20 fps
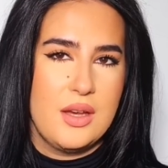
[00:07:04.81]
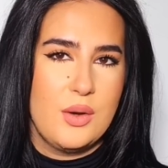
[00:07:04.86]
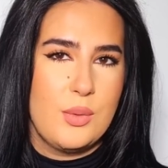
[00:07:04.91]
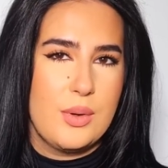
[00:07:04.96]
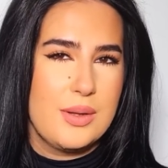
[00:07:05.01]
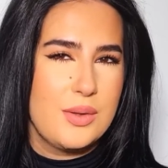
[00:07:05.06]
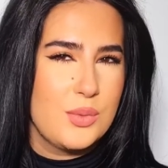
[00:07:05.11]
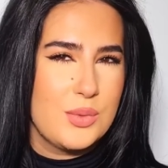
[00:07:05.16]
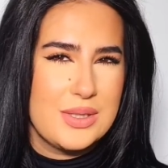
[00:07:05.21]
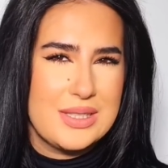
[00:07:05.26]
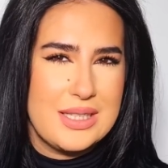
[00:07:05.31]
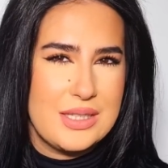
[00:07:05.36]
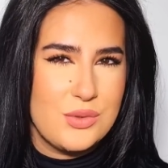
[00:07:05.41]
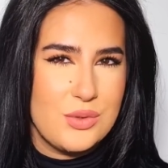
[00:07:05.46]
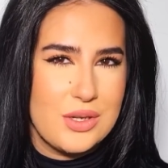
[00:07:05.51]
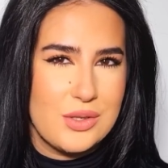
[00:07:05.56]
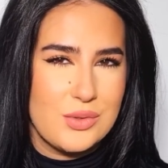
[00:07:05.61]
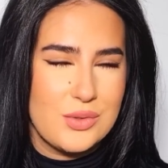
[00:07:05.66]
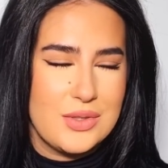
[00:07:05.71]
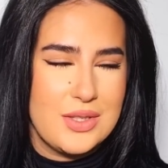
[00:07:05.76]
What was I
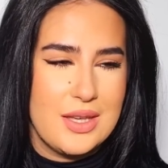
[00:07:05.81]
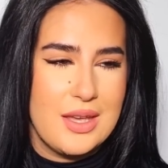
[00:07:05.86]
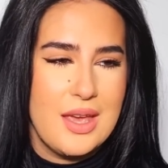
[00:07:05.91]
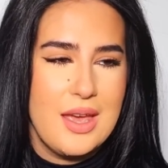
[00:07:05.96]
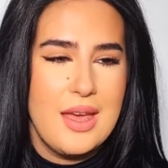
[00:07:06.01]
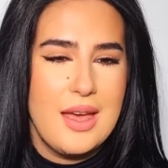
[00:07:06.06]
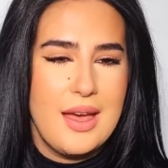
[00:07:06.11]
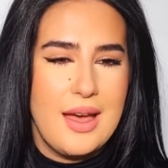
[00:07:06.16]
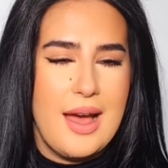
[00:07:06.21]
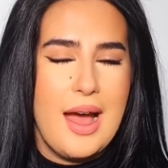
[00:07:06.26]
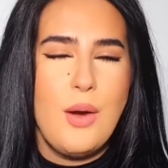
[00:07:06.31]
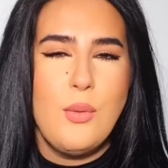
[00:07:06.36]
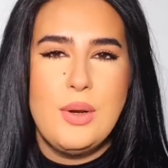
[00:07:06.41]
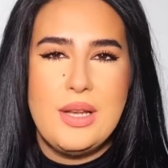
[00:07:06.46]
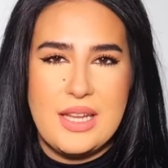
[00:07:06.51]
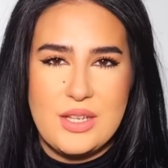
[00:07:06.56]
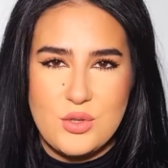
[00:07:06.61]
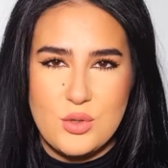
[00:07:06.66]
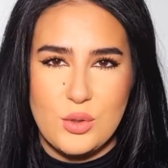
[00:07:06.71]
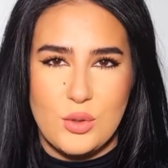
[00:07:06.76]
trying to say? I will
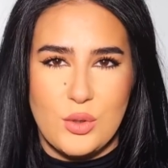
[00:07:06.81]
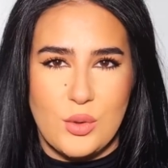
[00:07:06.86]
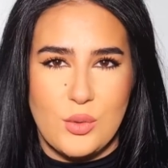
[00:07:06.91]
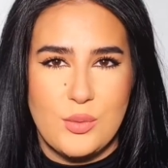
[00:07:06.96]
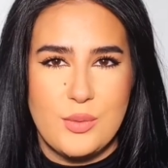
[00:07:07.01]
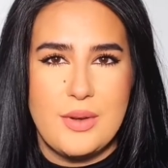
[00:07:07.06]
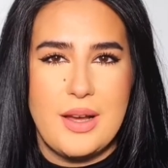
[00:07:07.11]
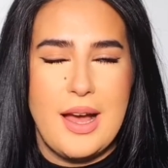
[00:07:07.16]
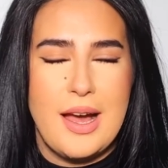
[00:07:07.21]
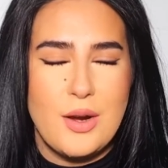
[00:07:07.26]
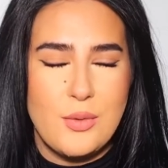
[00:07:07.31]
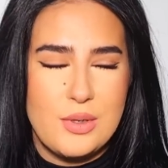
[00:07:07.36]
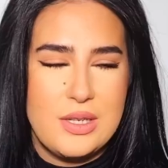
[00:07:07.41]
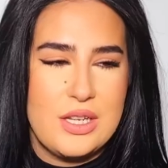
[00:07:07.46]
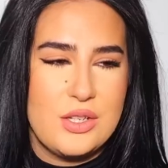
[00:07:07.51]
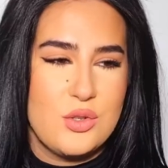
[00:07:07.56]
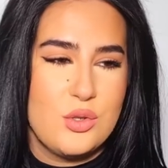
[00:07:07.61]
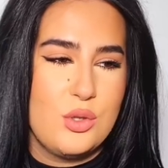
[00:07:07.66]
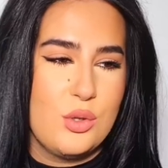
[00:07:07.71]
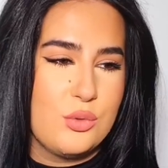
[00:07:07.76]
let you know. I will
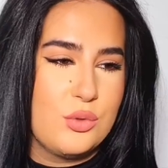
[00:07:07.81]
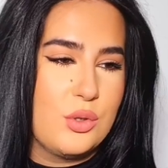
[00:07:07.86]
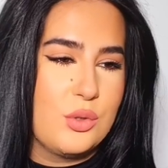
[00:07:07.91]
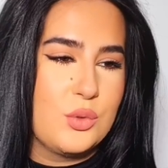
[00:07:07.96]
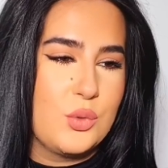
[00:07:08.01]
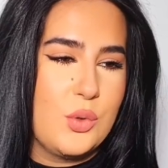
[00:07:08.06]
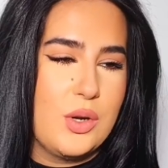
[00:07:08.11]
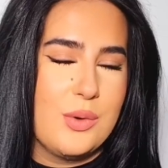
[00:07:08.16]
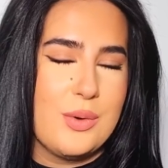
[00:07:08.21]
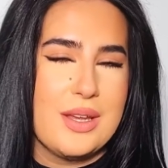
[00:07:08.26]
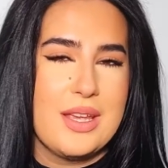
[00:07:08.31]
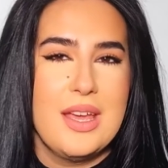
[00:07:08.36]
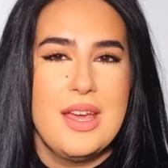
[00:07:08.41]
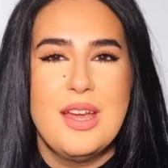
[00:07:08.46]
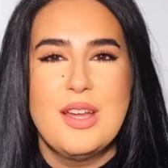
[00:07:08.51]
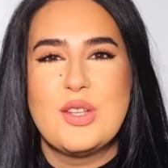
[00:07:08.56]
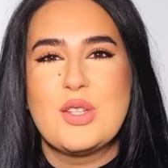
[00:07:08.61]
let you know, don't worry.